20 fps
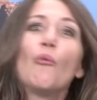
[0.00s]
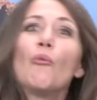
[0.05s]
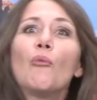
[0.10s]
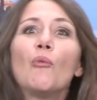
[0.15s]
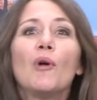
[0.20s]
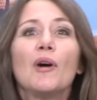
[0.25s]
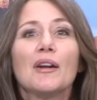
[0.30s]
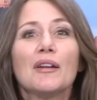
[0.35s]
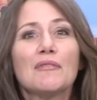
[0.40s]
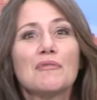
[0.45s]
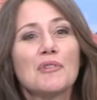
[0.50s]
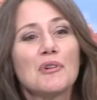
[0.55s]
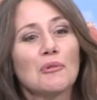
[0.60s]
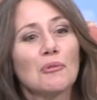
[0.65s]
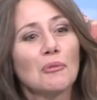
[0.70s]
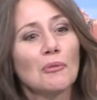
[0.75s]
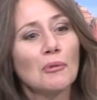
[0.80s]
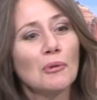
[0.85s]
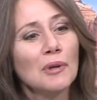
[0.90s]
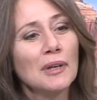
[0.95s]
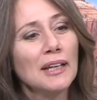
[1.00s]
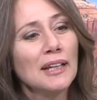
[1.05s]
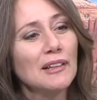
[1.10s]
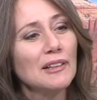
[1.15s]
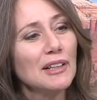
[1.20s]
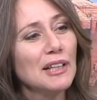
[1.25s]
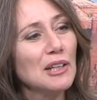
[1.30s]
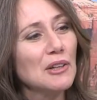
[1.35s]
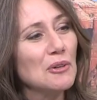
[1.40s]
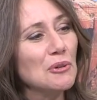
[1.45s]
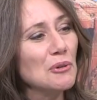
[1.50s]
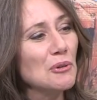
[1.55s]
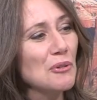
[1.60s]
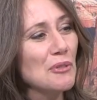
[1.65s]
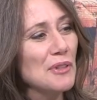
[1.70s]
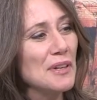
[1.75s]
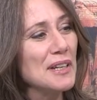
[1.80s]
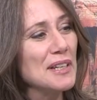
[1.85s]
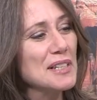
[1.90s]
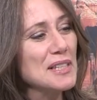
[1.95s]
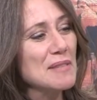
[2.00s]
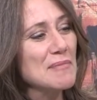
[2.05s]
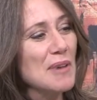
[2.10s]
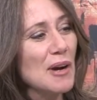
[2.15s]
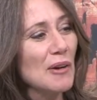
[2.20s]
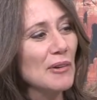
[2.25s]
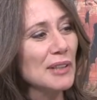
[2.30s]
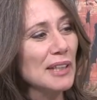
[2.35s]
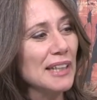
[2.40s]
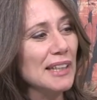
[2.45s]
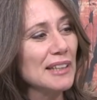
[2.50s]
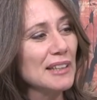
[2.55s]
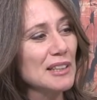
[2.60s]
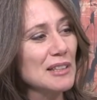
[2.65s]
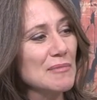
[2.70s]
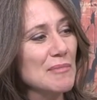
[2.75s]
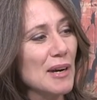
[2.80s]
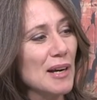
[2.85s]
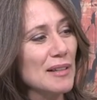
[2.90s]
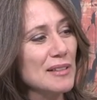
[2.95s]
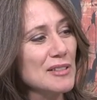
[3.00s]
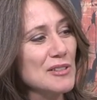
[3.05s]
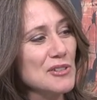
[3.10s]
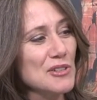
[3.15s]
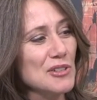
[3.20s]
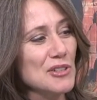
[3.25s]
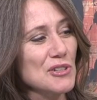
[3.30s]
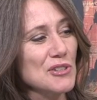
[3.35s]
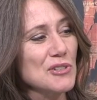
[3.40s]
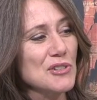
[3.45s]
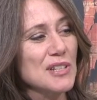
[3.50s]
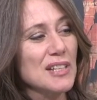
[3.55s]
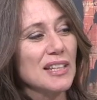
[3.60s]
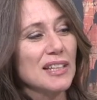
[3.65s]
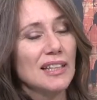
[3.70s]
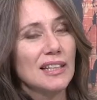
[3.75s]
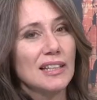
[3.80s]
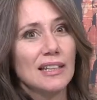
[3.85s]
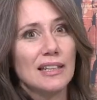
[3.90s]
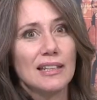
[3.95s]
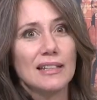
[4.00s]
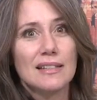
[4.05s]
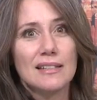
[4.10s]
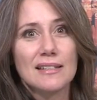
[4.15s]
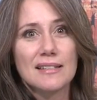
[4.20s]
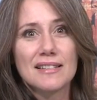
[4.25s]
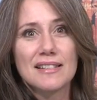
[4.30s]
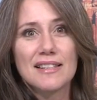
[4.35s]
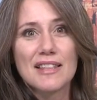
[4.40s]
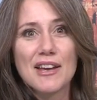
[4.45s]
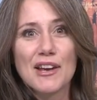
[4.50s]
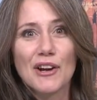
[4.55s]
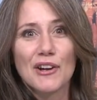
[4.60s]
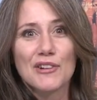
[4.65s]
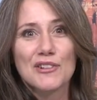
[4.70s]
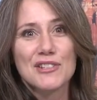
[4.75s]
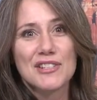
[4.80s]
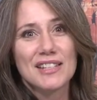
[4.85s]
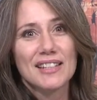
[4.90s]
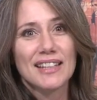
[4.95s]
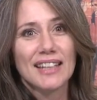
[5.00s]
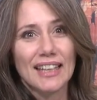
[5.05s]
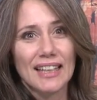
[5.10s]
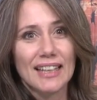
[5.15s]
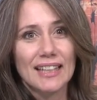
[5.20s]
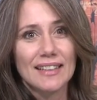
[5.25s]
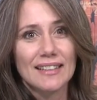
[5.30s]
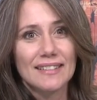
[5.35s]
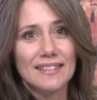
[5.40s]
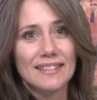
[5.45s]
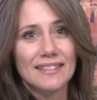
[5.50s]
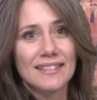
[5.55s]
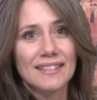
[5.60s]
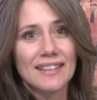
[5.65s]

One of the really cool things about Gila monsters is their skin.